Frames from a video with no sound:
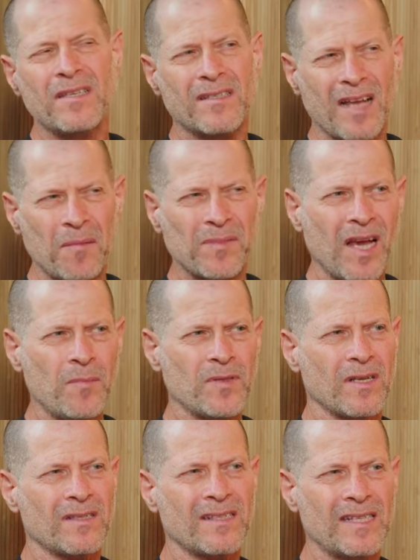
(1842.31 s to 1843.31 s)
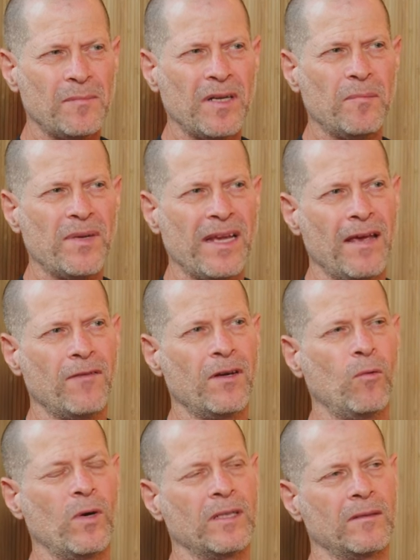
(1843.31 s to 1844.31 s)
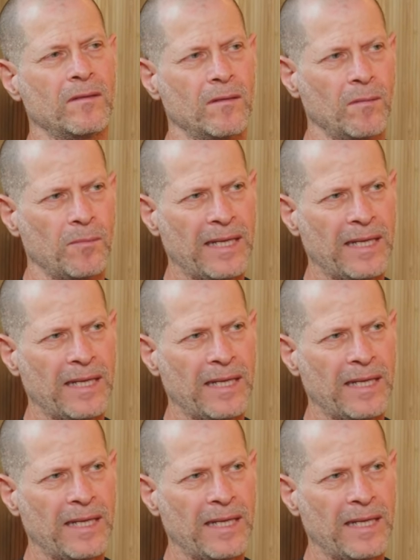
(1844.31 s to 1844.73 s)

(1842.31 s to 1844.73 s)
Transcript: sometimes a similar behavior when